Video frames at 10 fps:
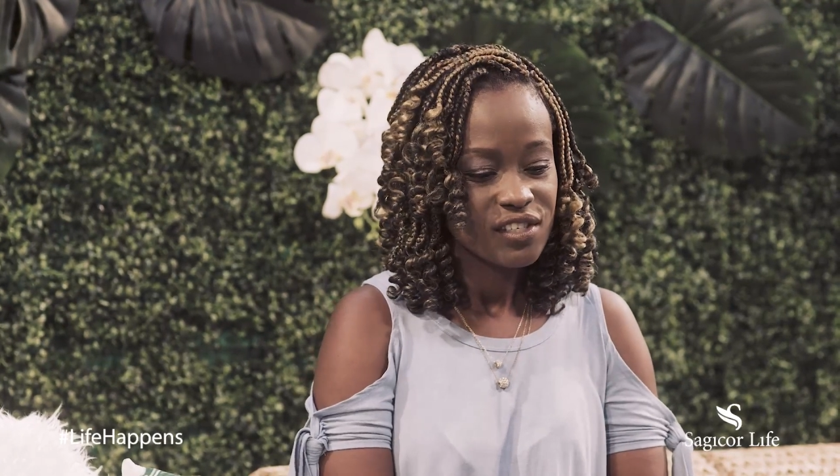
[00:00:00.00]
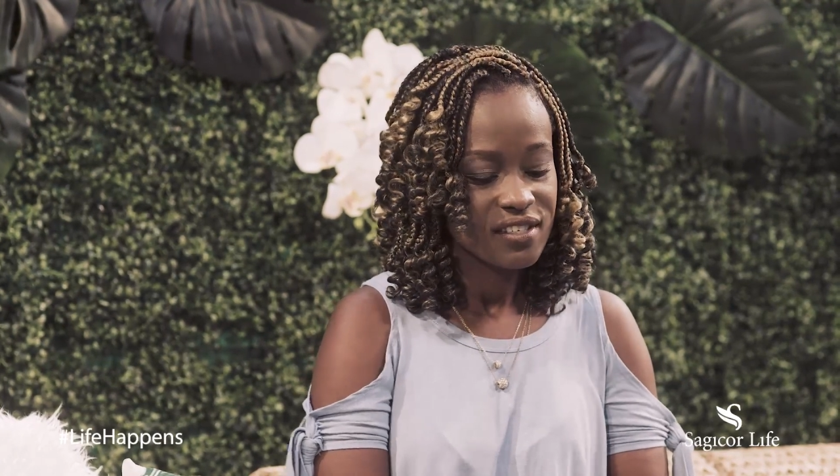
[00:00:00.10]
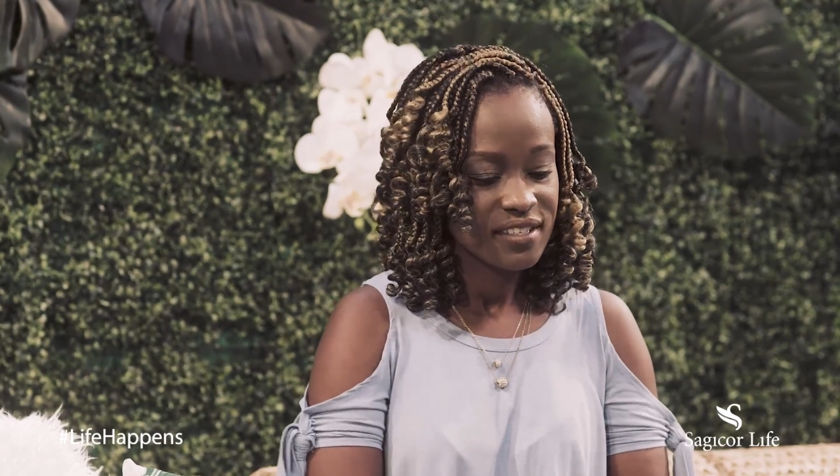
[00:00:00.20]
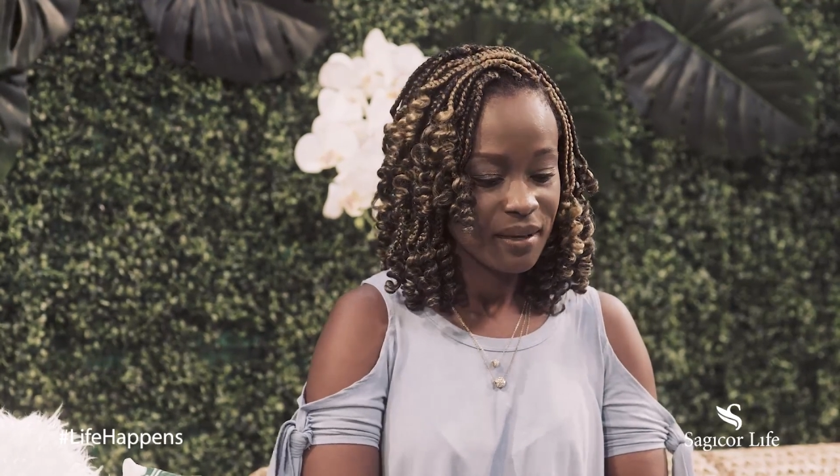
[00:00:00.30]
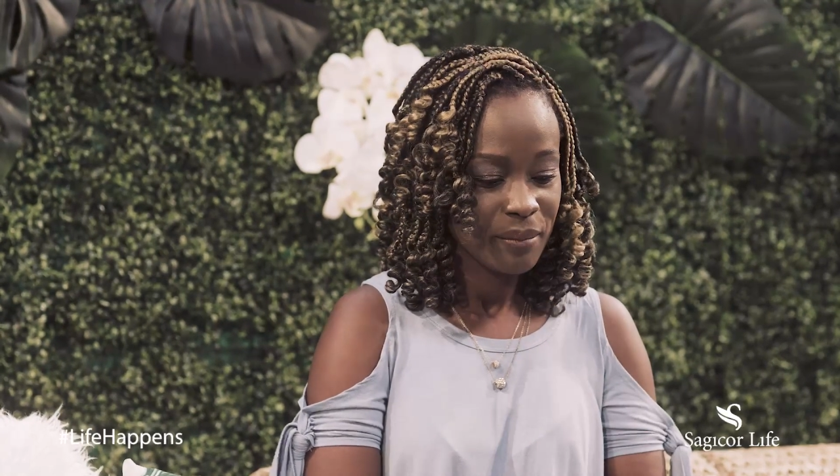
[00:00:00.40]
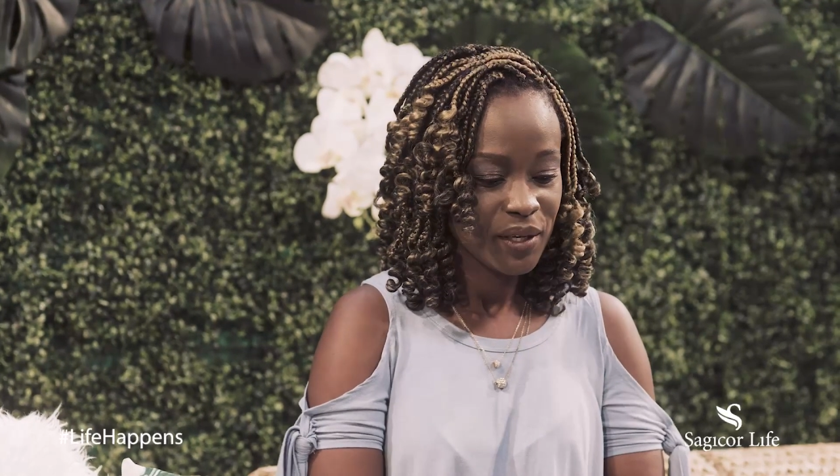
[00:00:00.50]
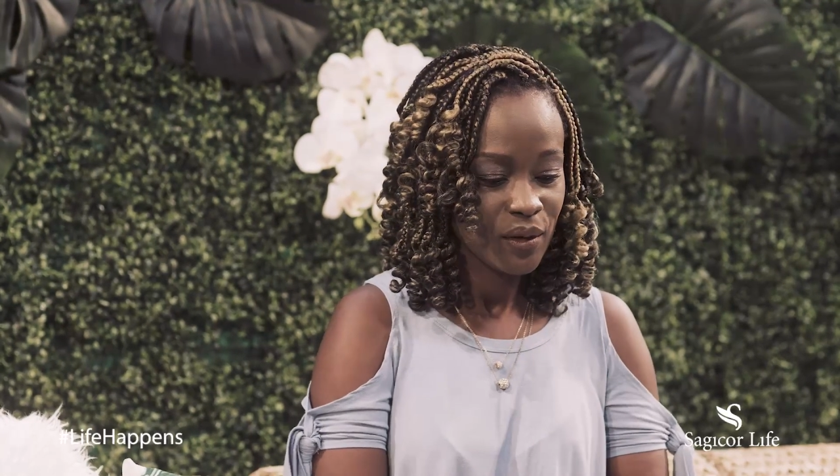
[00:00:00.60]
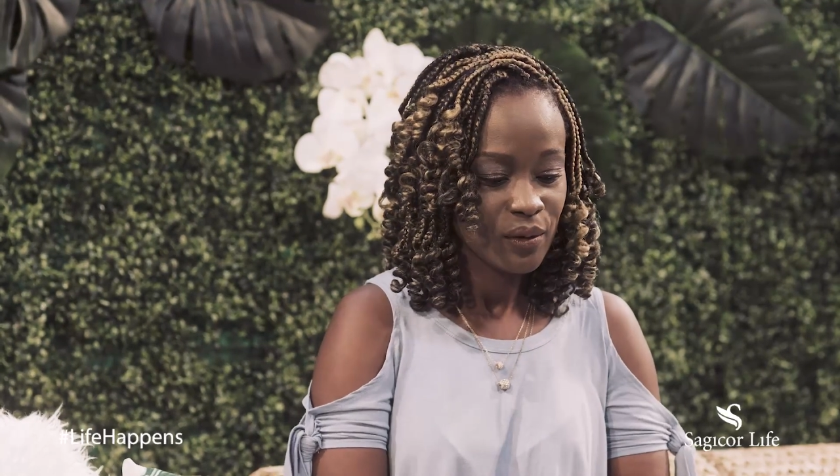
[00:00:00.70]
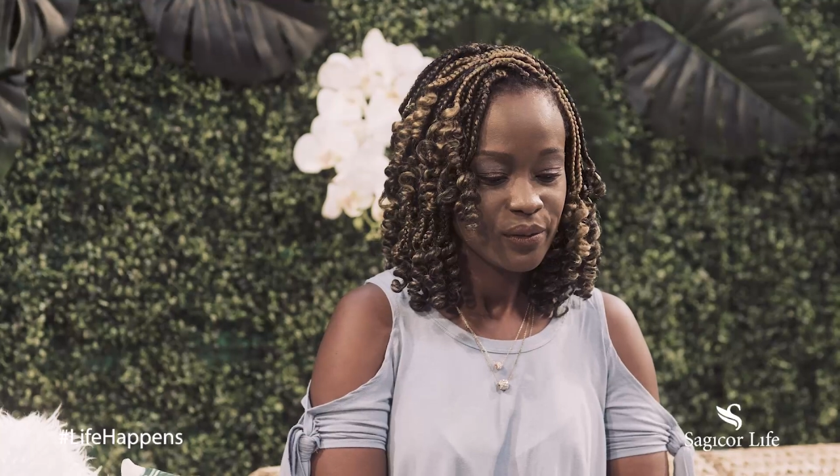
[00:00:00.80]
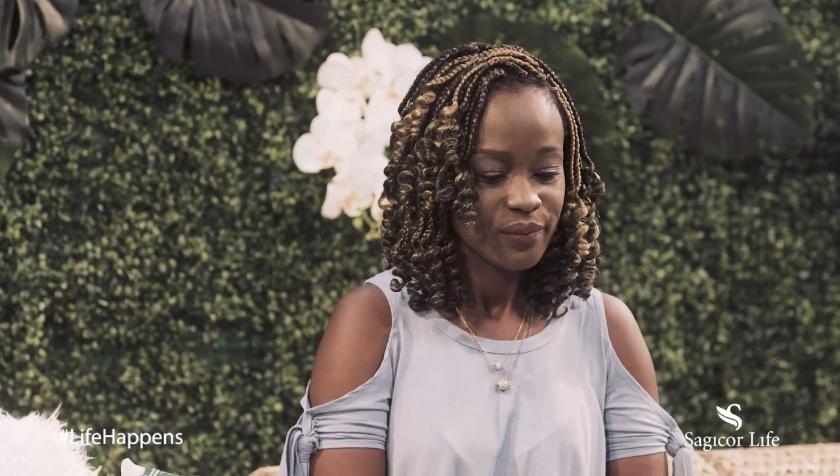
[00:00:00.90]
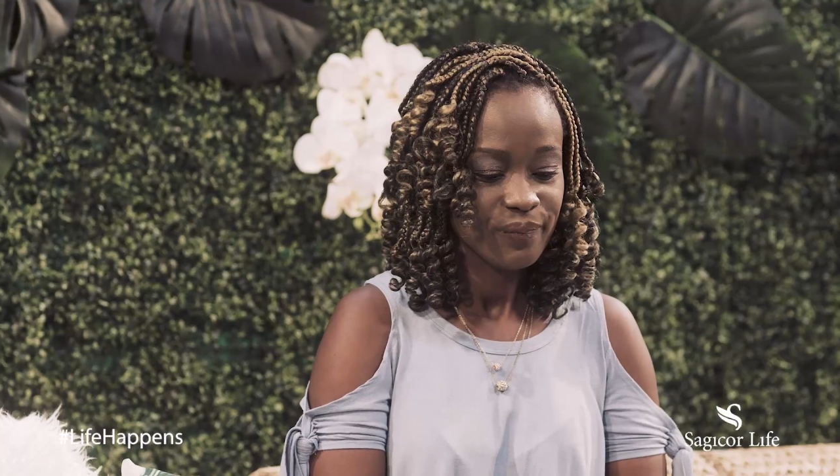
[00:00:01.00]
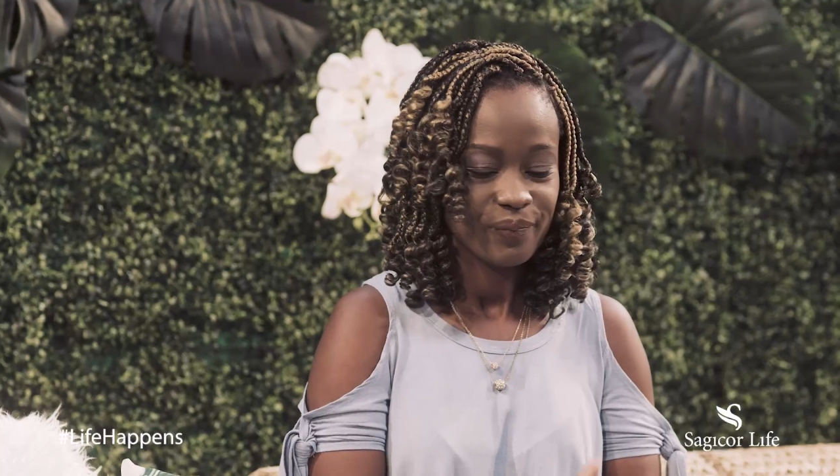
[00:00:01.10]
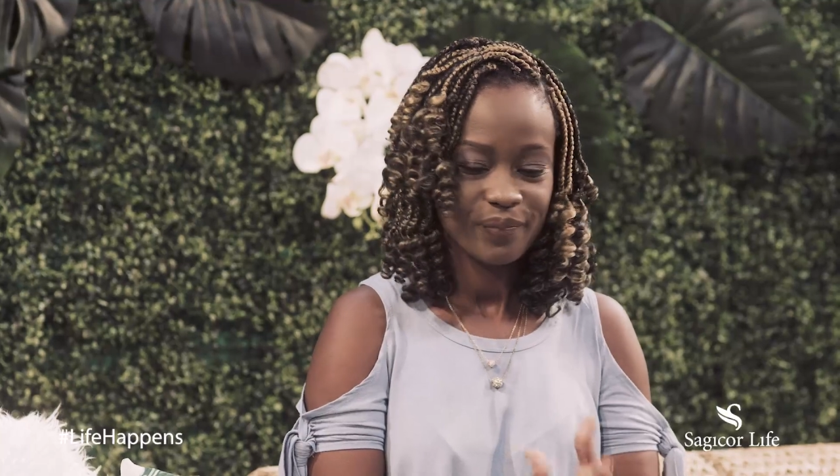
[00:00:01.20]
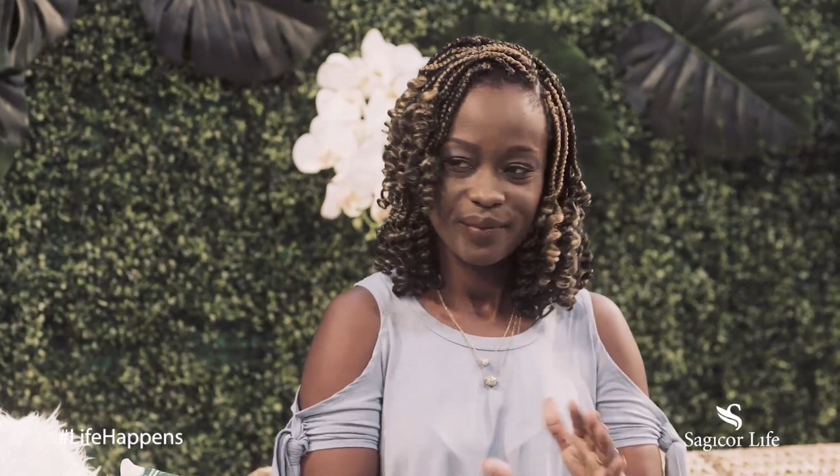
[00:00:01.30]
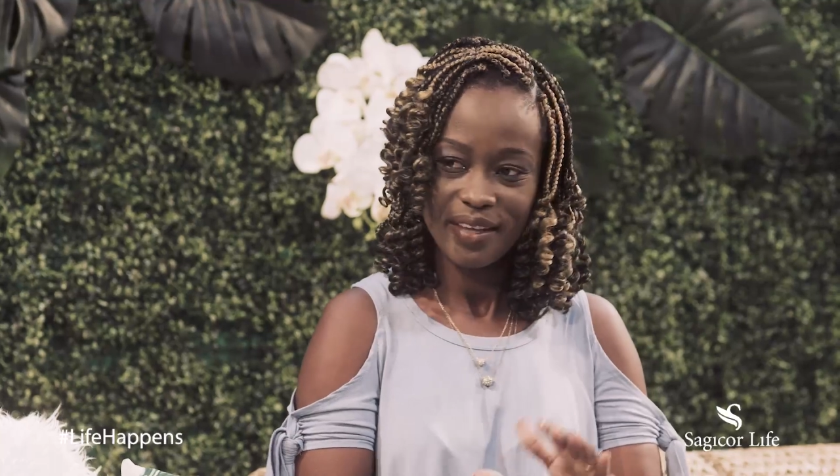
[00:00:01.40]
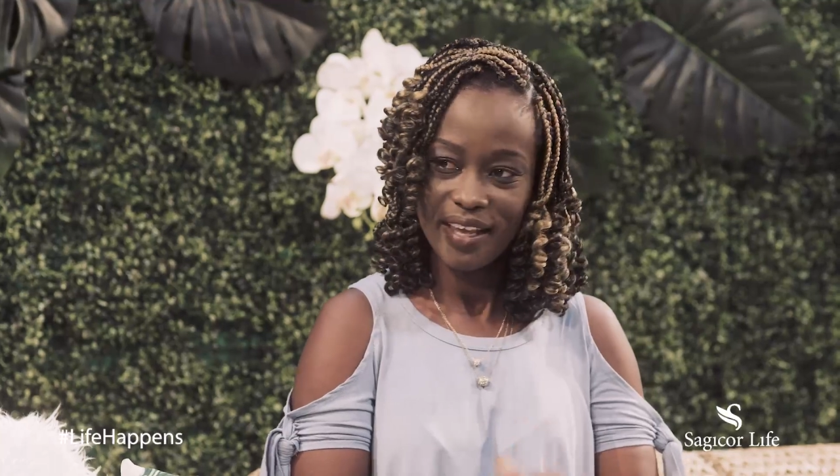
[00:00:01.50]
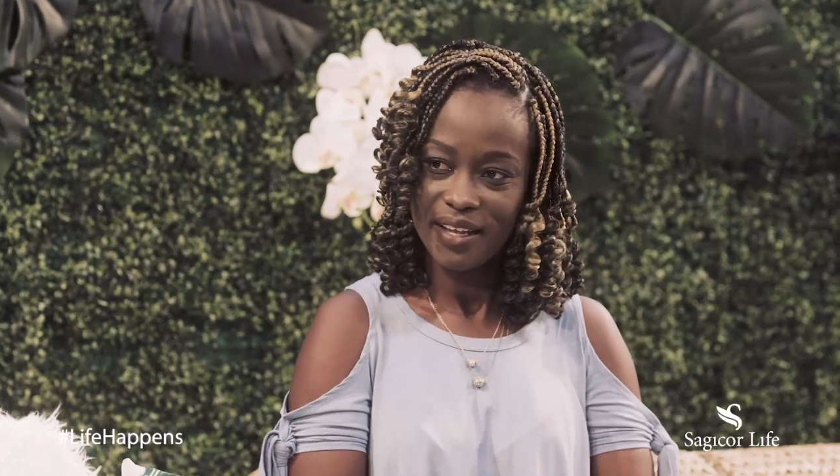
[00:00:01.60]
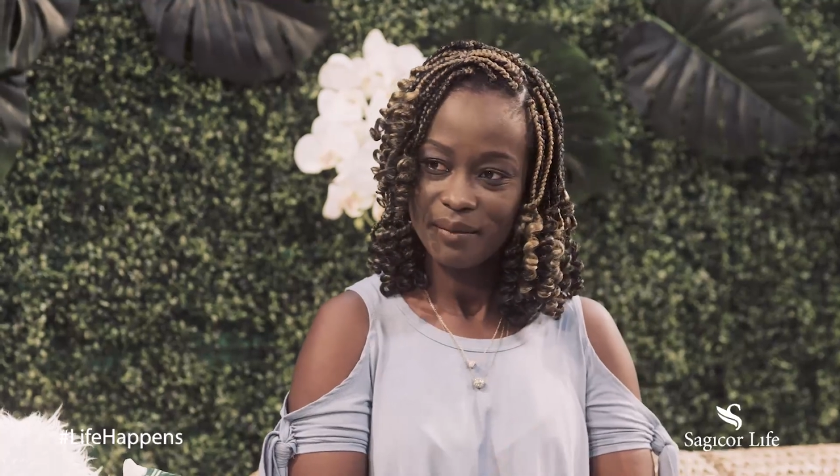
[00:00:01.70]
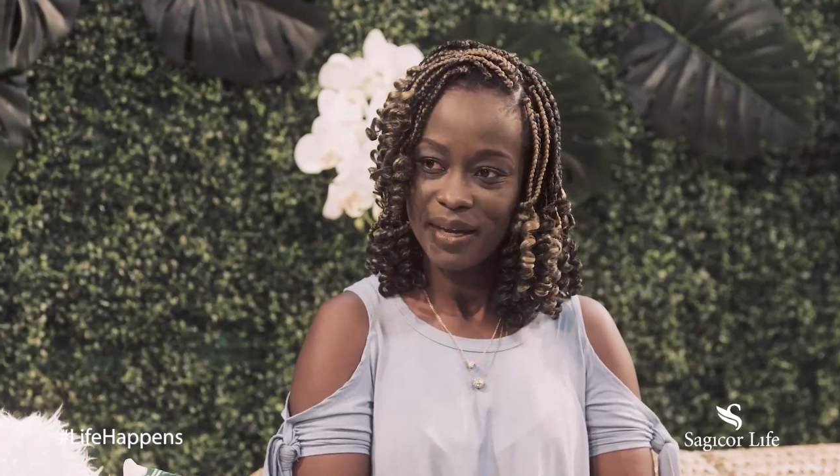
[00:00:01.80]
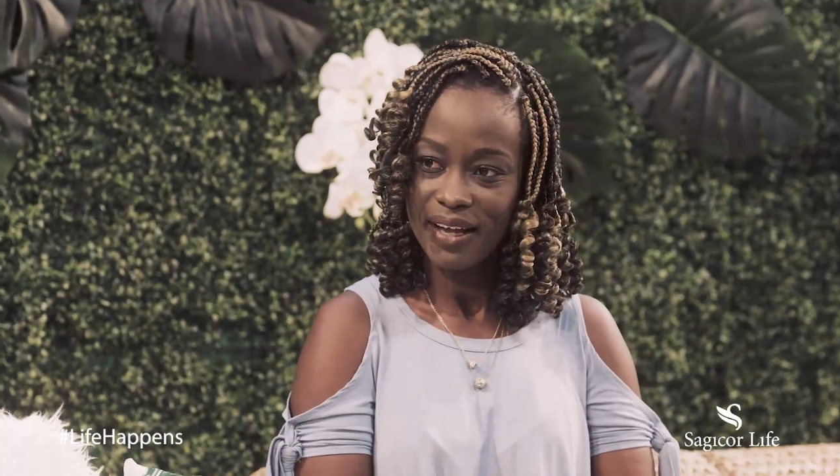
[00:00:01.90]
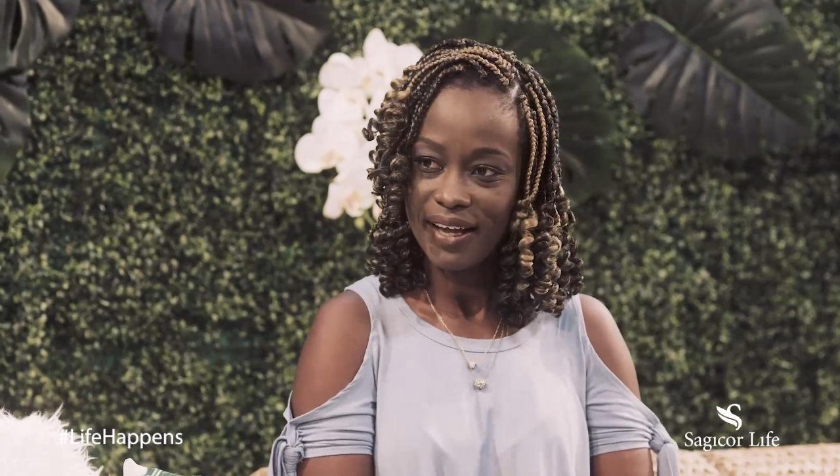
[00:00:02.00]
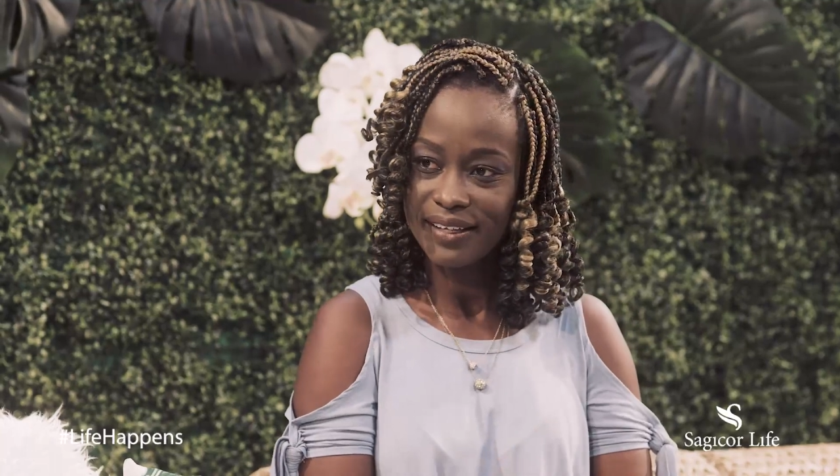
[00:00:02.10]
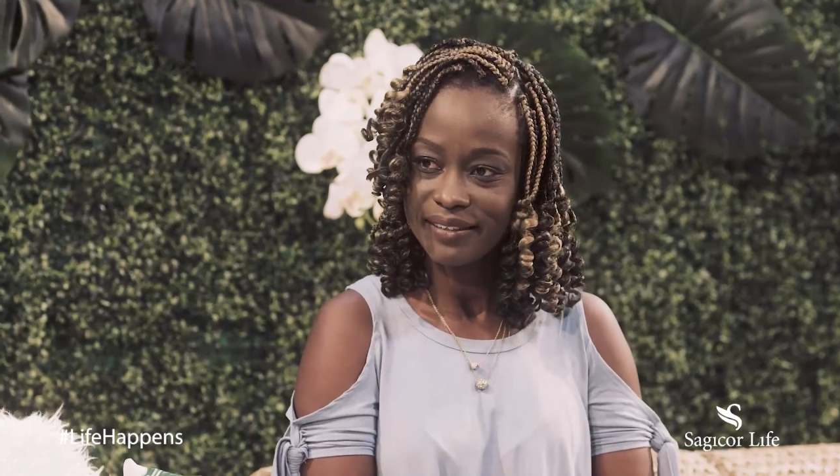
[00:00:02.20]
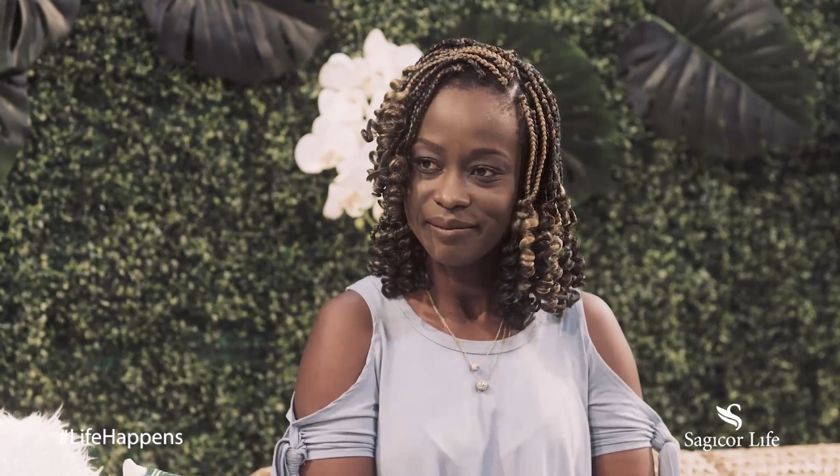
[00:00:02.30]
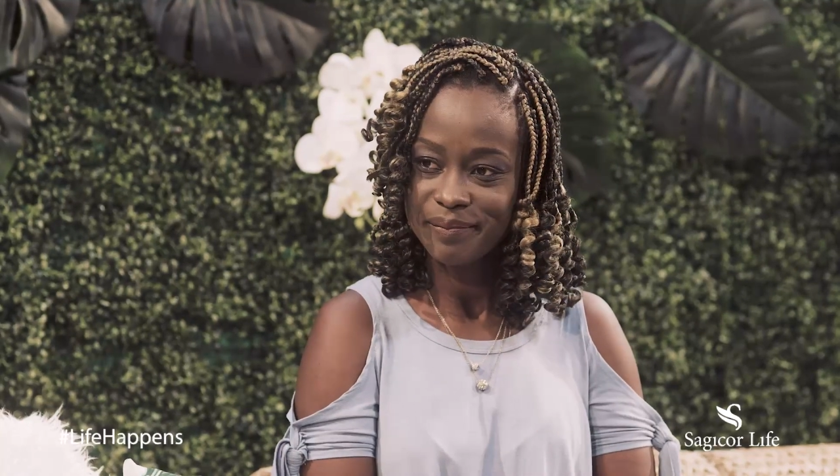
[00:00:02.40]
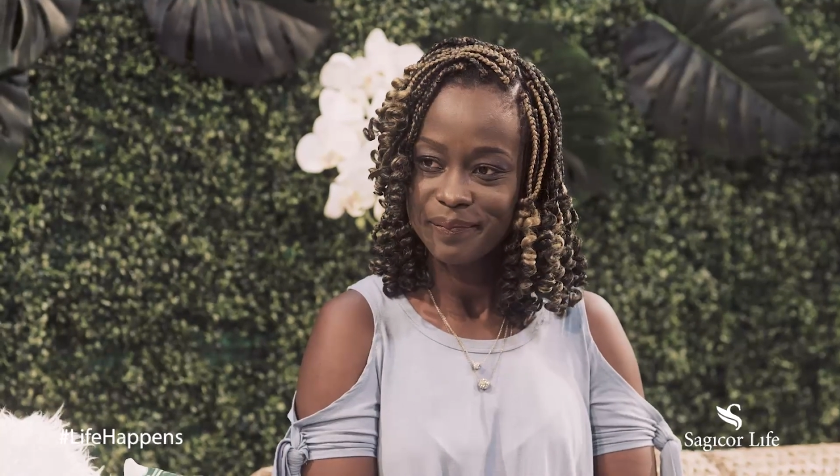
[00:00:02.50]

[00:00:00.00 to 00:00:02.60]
he sat me down, held my hand,